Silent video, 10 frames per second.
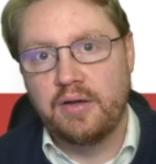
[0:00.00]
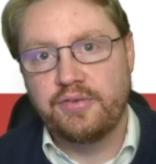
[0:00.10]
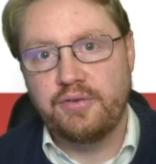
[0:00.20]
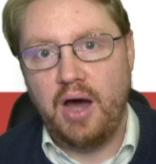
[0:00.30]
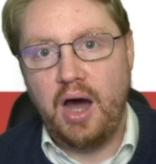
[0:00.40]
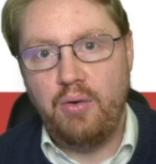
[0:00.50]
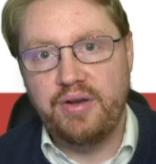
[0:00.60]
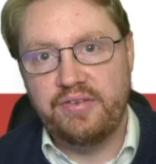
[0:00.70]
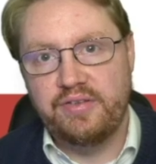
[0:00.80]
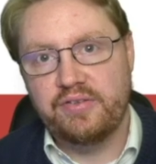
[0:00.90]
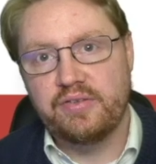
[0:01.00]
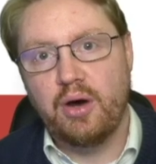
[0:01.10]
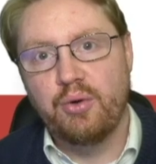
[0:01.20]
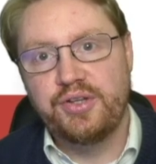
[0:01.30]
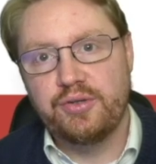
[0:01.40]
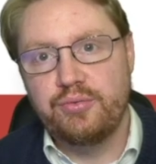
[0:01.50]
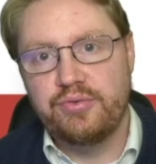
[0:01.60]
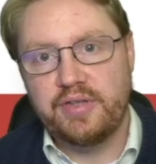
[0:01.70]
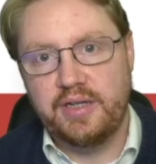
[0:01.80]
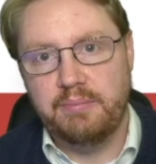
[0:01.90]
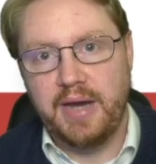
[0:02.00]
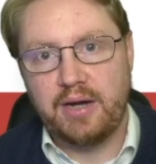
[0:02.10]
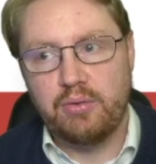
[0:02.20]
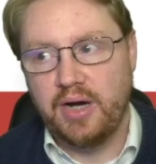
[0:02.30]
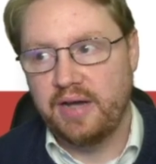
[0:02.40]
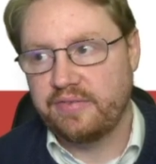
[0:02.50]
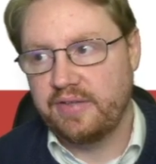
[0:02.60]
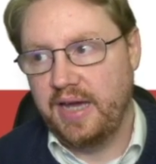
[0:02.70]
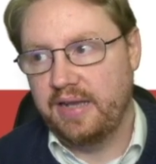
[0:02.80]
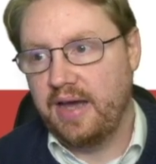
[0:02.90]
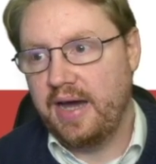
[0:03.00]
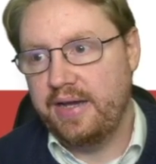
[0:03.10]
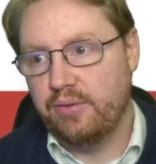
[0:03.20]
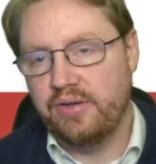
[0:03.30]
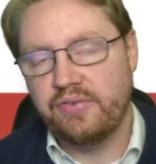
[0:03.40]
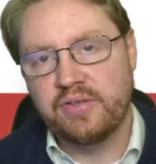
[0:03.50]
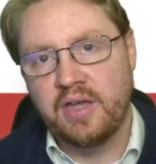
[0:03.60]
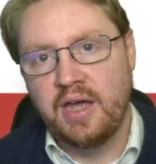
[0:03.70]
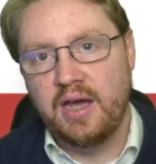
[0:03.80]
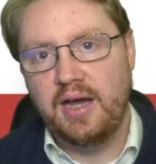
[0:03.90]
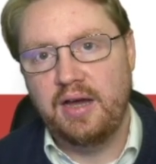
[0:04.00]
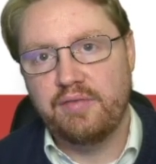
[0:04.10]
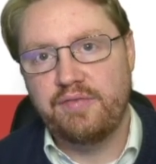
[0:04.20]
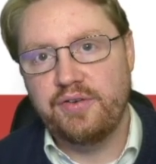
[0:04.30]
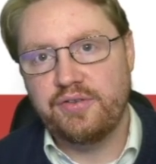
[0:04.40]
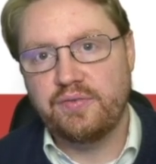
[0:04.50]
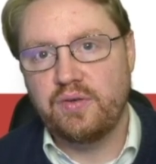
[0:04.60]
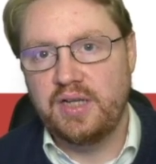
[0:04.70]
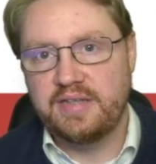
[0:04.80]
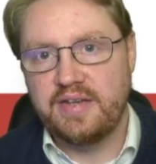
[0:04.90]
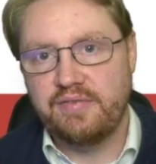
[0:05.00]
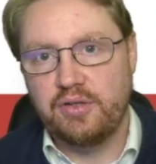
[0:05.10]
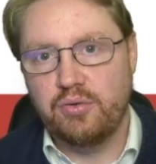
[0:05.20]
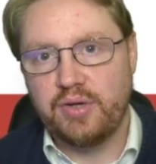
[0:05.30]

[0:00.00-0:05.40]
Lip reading: how is this now used in macOS and iOS? First of all, let's have a look